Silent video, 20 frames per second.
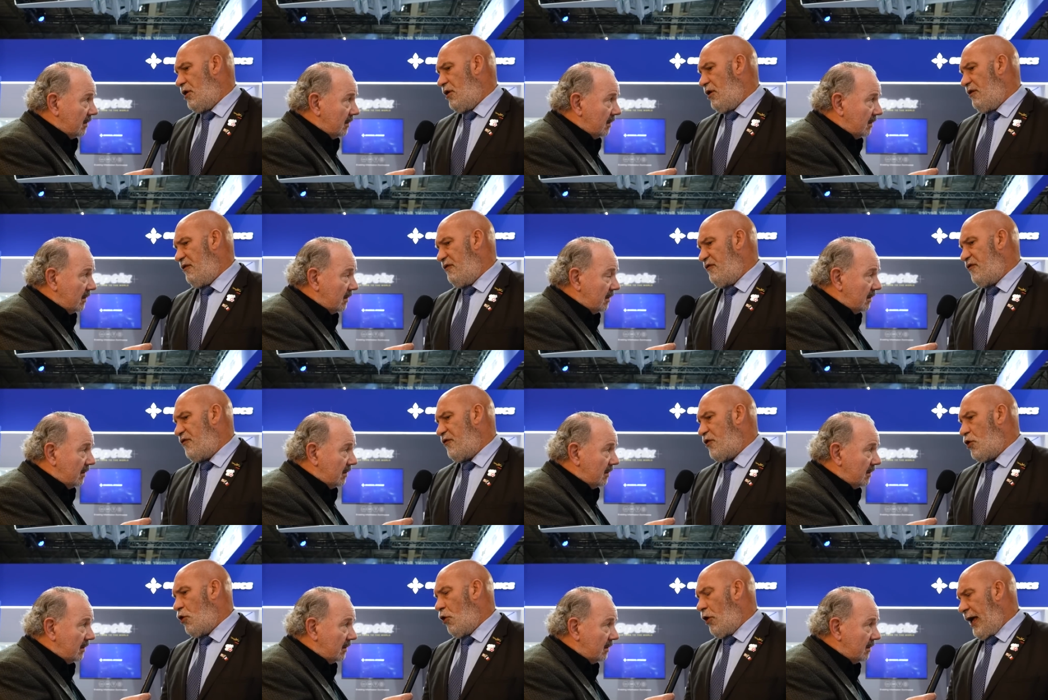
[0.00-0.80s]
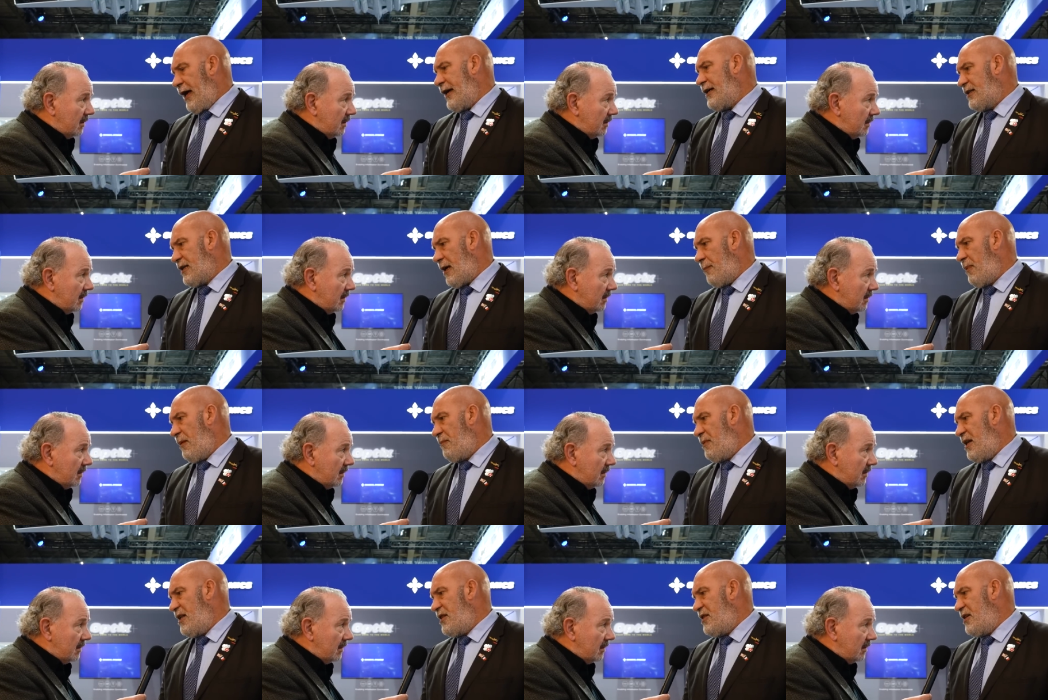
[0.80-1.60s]
Speaker 1: of collect
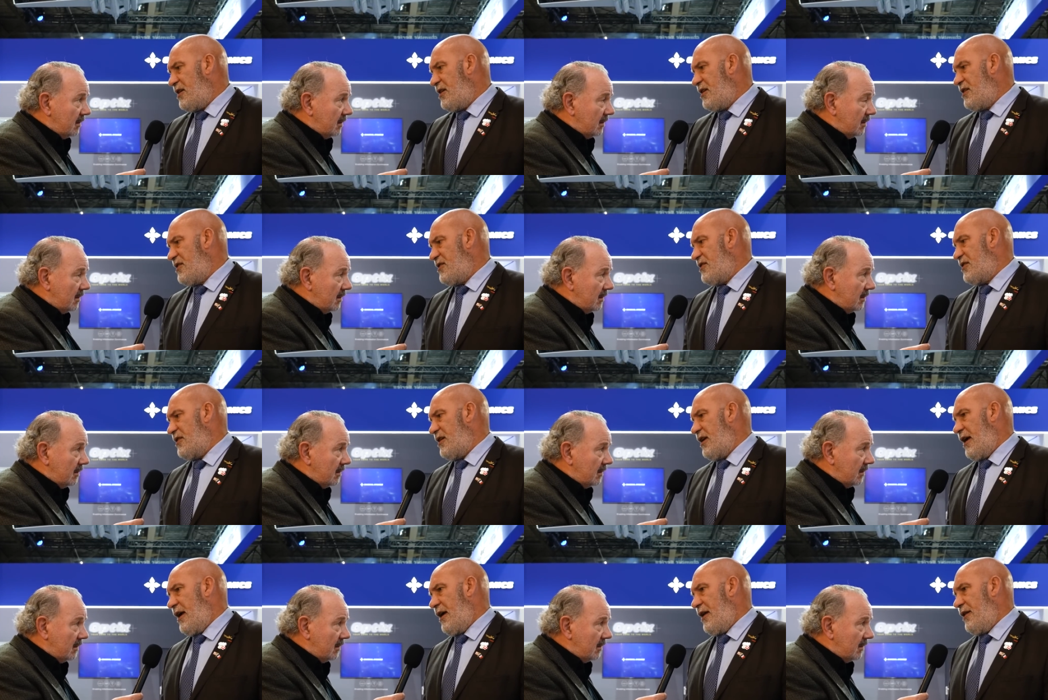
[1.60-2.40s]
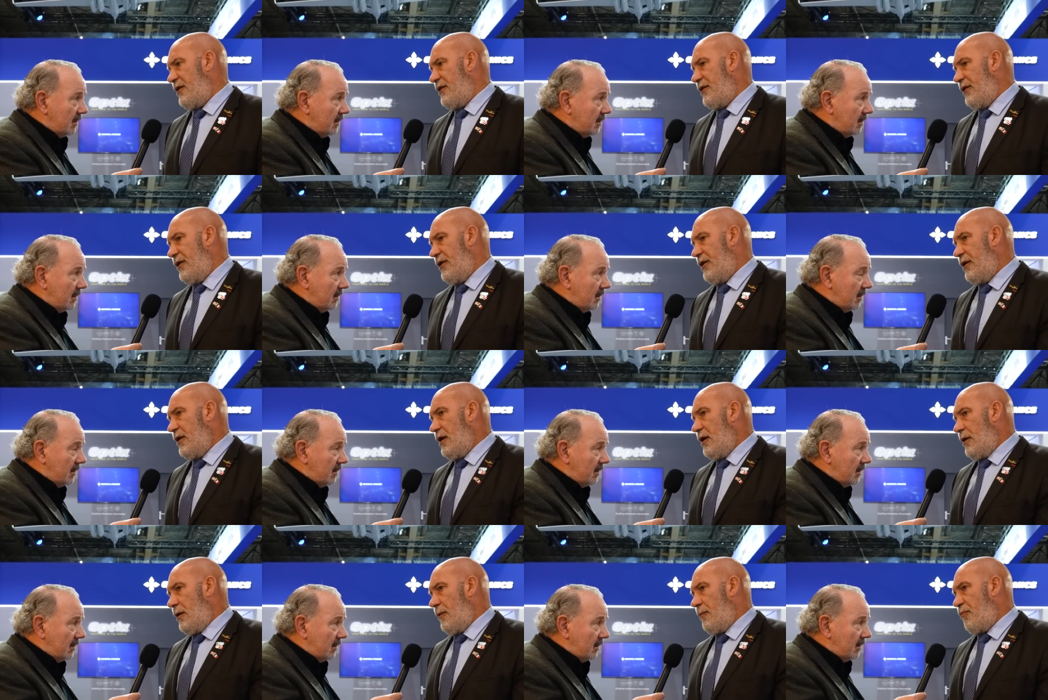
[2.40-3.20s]
capabilities and uh,
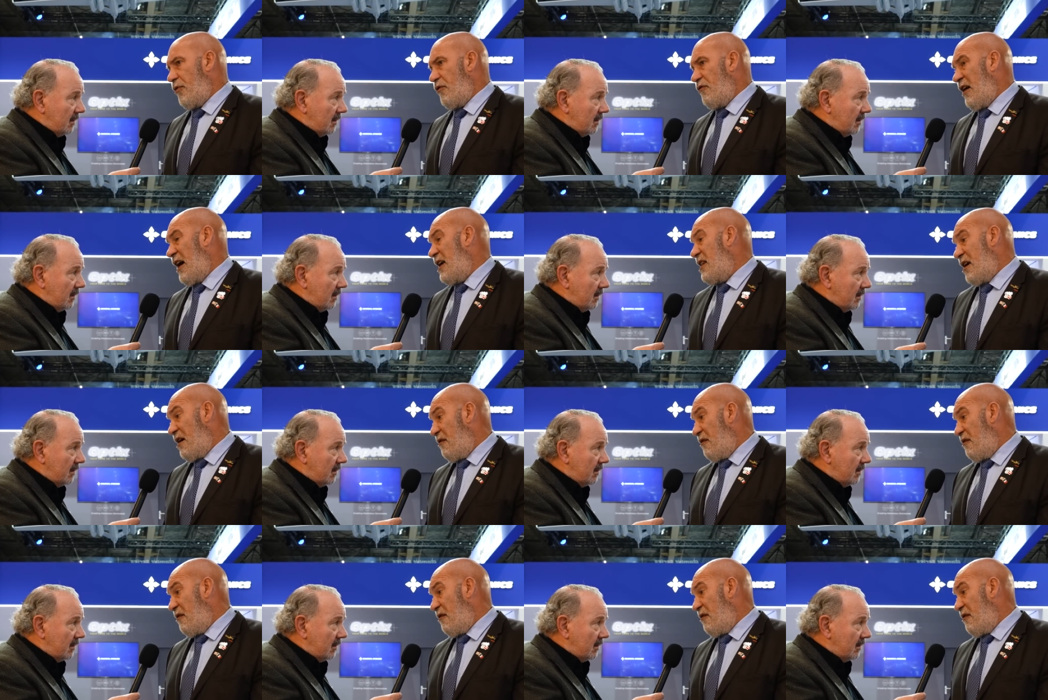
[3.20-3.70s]
provide